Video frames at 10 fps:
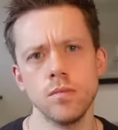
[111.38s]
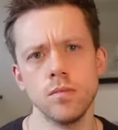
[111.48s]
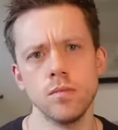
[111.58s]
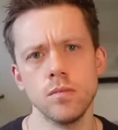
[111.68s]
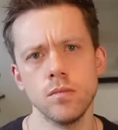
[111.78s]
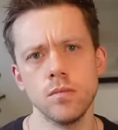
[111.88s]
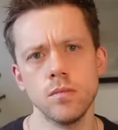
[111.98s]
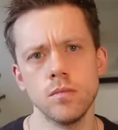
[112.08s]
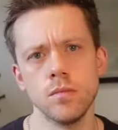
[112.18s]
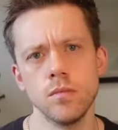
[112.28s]

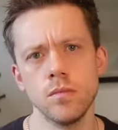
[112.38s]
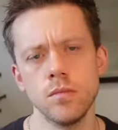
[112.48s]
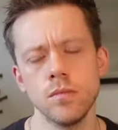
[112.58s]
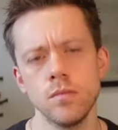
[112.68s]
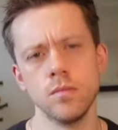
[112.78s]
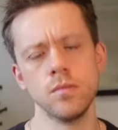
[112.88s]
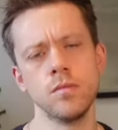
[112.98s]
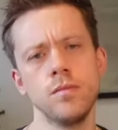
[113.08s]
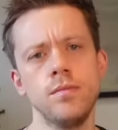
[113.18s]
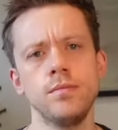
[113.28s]

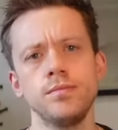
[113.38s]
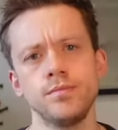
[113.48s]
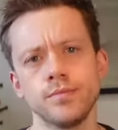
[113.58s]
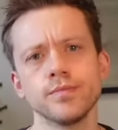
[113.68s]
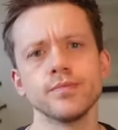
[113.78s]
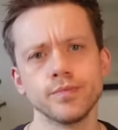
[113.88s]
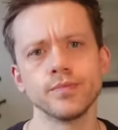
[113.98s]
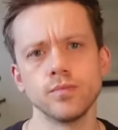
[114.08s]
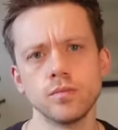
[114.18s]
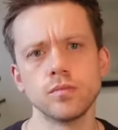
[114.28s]

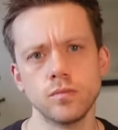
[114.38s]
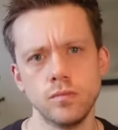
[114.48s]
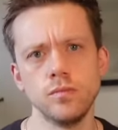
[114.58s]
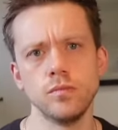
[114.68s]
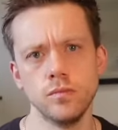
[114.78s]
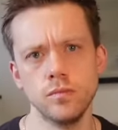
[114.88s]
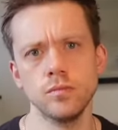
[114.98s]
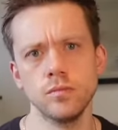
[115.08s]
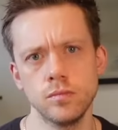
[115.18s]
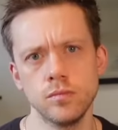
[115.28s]
The person shown says nothing.